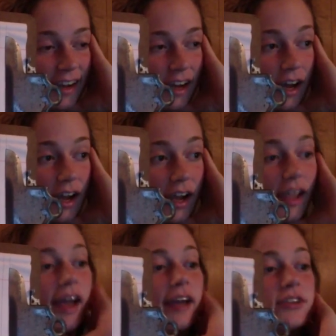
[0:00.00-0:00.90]
I
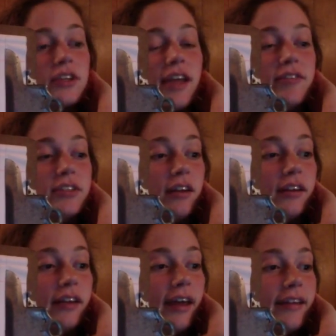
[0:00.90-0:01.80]
actually haven't done
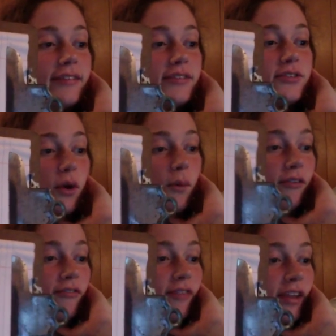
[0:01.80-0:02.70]
it yet, so we'll
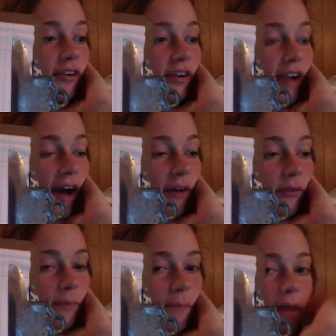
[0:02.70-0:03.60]
figure it out.
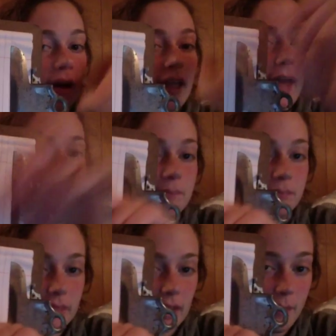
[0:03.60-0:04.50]
Again,
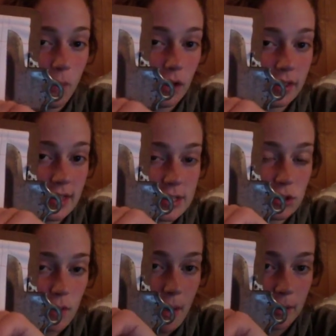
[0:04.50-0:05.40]
important things to
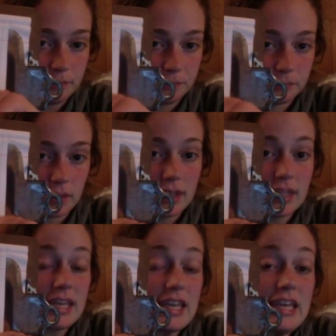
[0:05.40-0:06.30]
remember.
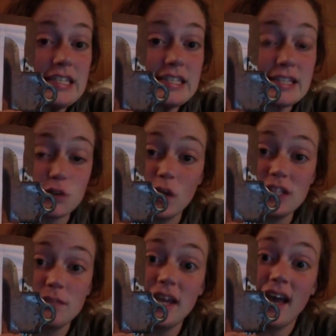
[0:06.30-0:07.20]
The east is going
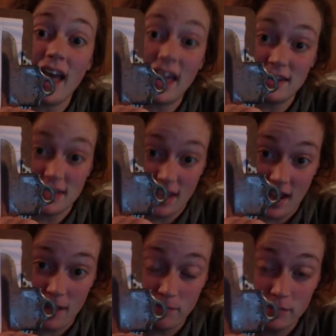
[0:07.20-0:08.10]
to be ahead in time.